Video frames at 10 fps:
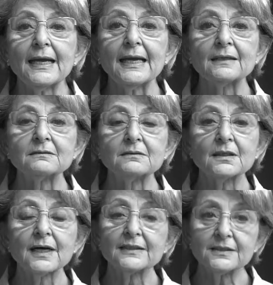And
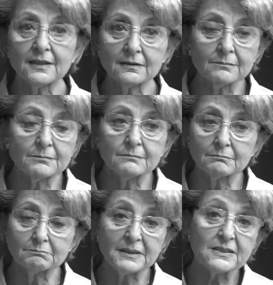I tell
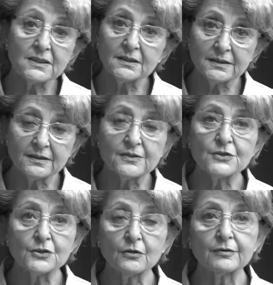them basically this
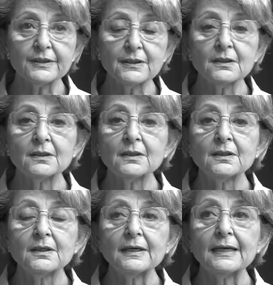story,
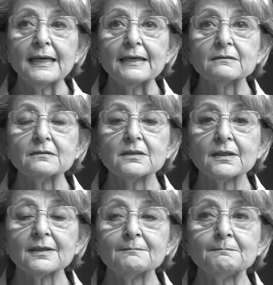and
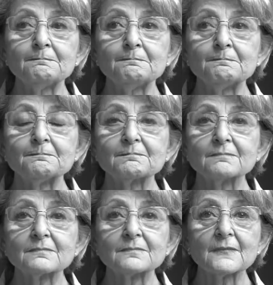
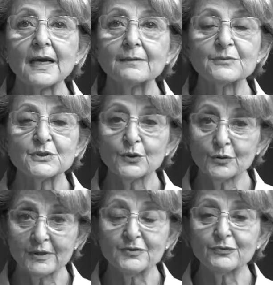I'm so
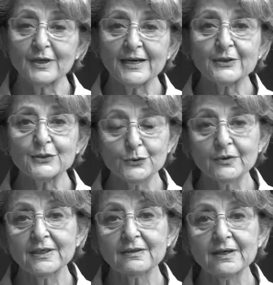grateful I can do
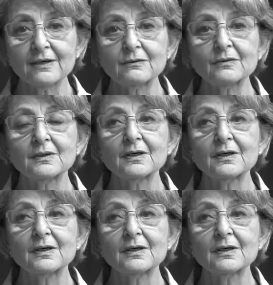that now.